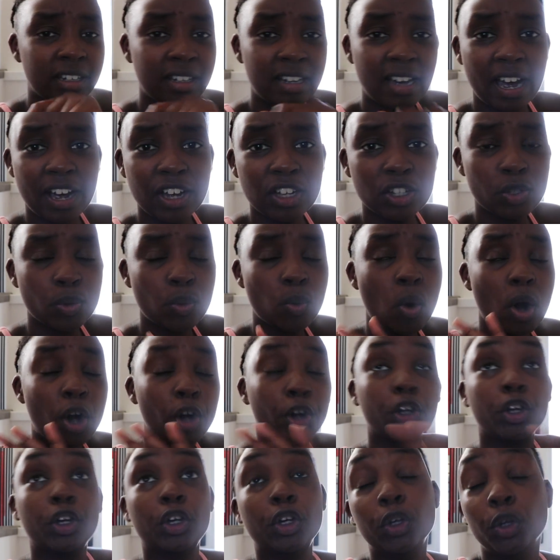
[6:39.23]
guys who
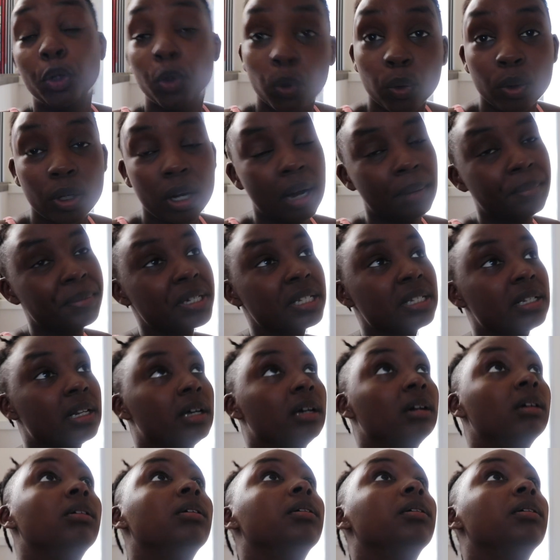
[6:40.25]
are cute I'm just like